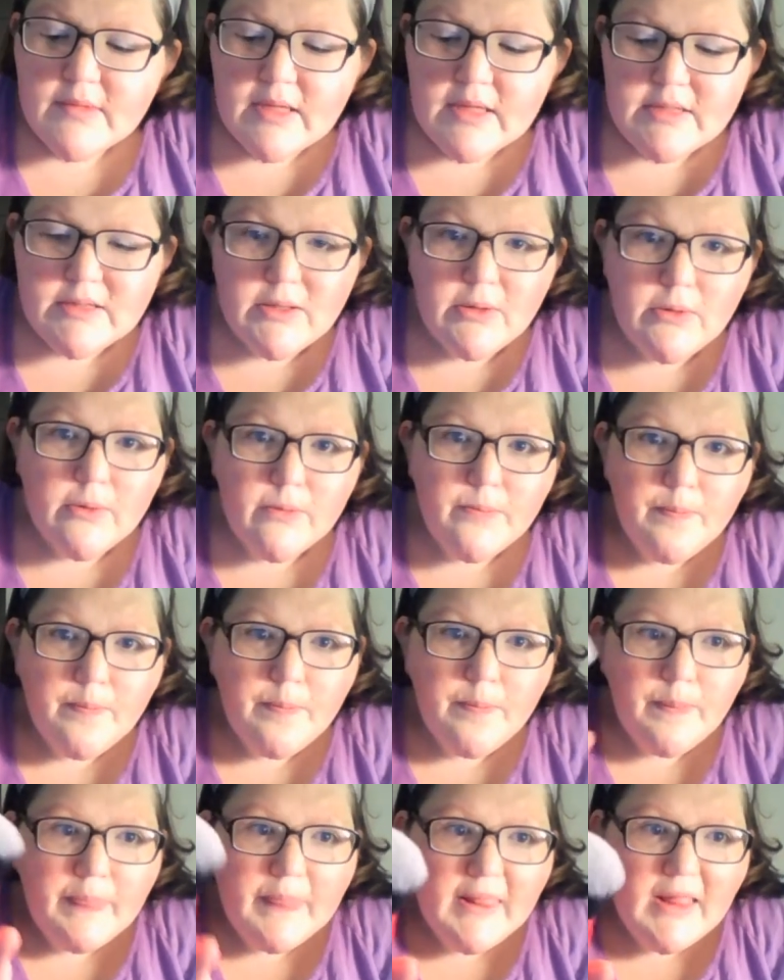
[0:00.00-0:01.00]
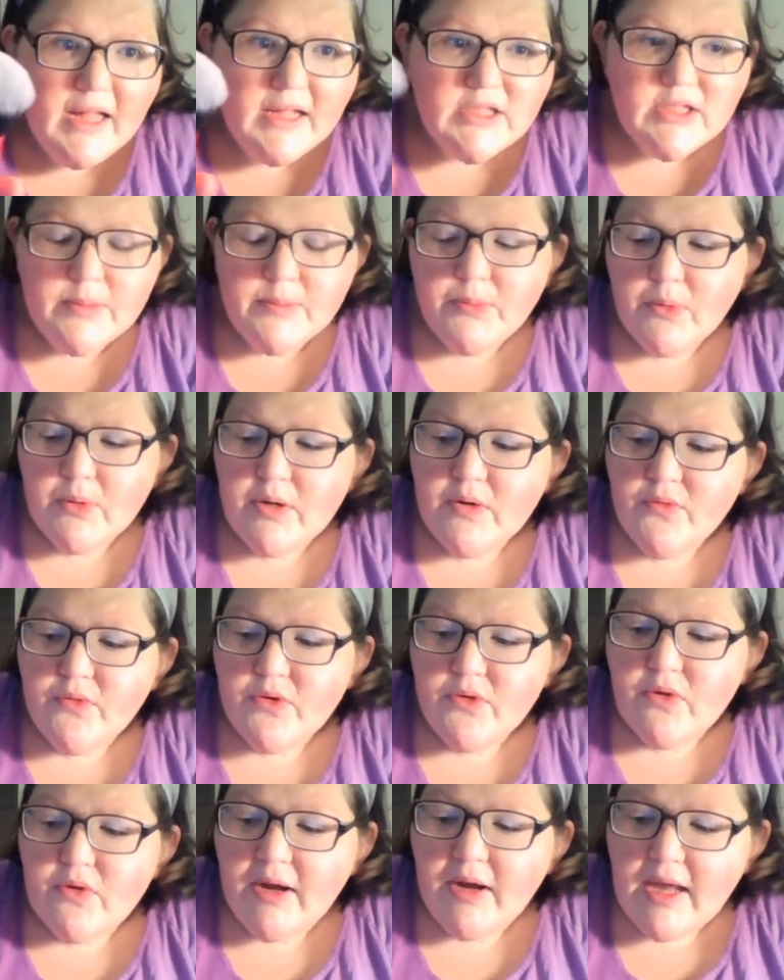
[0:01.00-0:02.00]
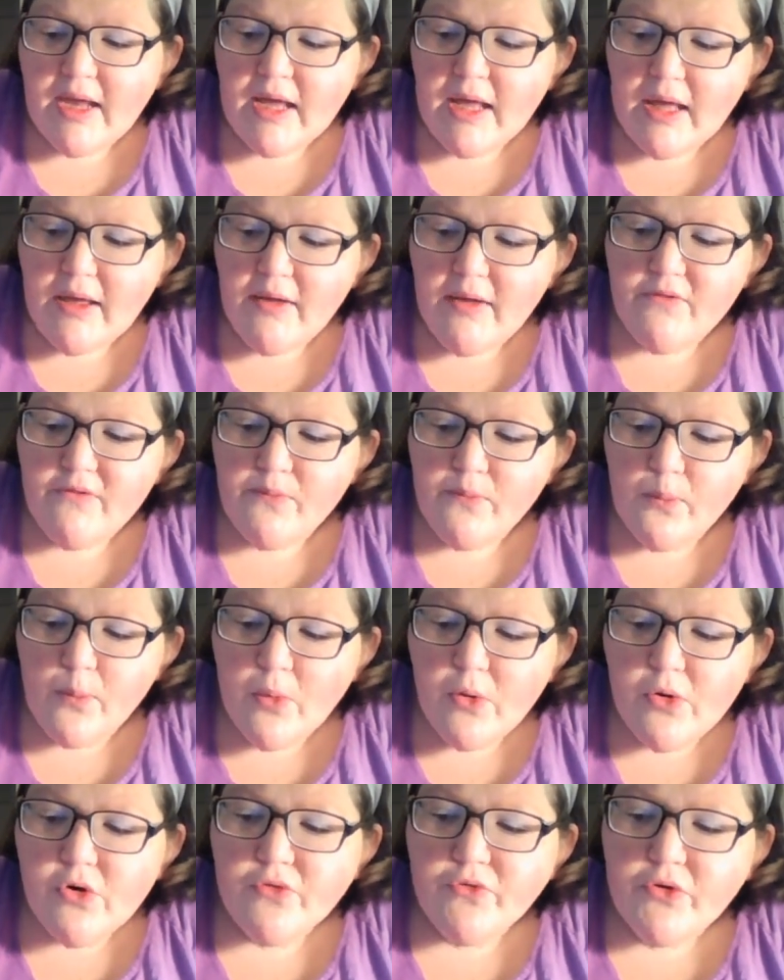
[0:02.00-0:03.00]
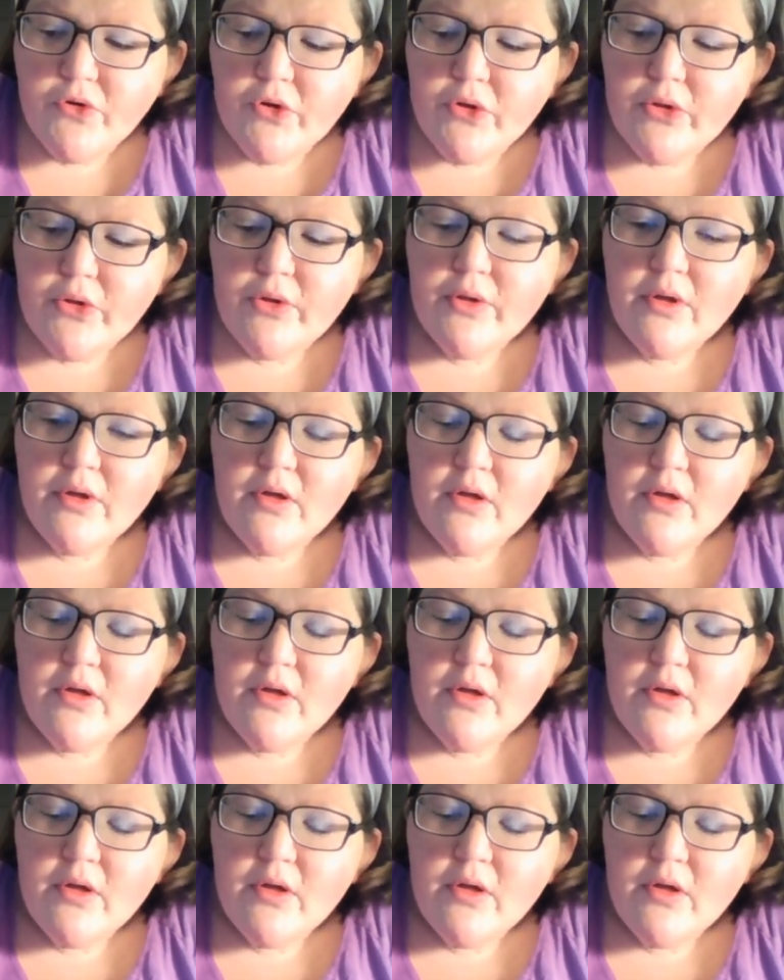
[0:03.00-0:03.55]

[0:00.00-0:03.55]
So it's important for you to get a wonderful